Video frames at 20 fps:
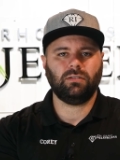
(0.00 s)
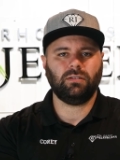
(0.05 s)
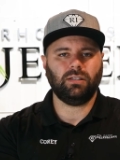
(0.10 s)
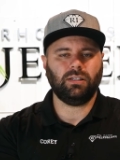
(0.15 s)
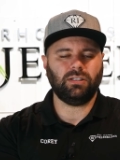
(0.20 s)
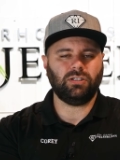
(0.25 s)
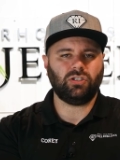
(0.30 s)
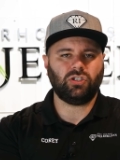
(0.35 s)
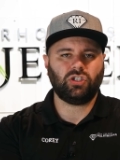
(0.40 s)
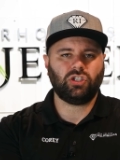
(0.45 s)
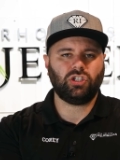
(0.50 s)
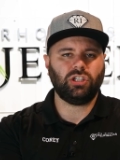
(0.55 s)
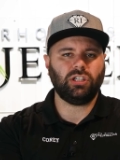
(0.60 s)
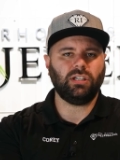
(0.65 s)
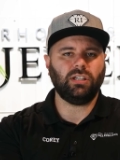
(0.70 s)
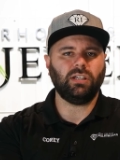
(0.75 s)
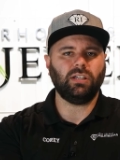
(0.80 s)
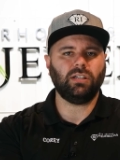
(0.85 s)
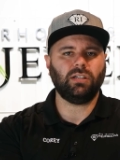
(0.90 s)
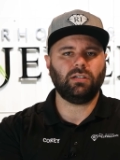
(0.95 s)
Is
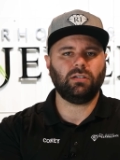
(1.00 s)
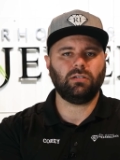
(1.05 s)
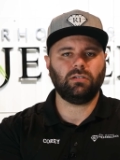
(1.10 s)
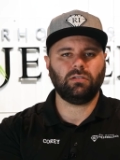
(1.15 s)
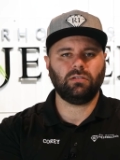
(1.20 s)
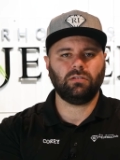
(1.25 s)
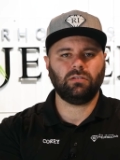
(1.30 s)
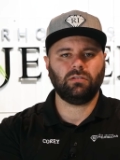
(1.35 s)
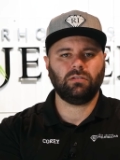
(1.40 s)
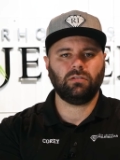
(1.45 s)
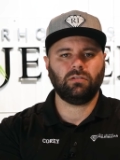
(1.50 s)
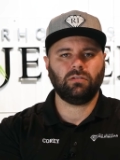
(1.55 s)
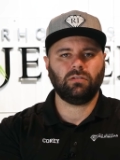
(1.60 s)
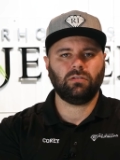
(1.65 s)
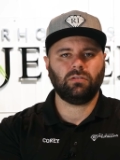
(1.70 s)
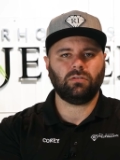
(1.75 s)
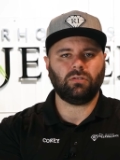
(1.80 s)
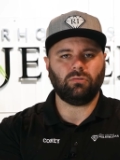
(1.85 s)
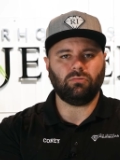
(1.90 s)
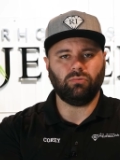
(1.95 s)
she
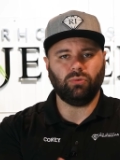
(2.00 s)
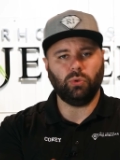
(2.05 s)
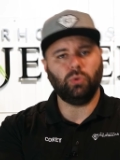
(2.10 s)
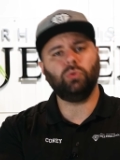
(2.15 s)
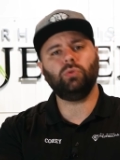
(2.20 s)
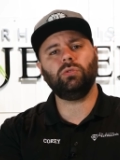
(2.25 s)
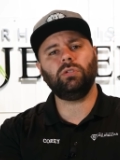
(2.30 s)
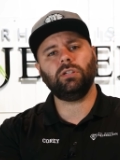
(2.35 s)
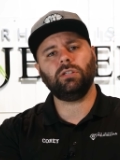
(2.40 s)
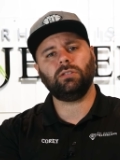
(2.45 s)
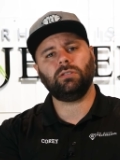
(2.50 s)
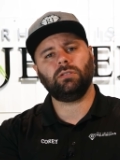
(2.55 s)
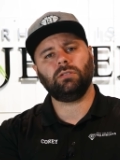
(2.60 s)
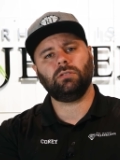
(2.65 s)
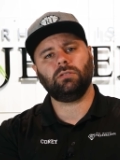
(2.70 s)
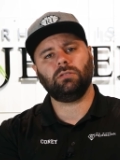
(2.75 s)
rude?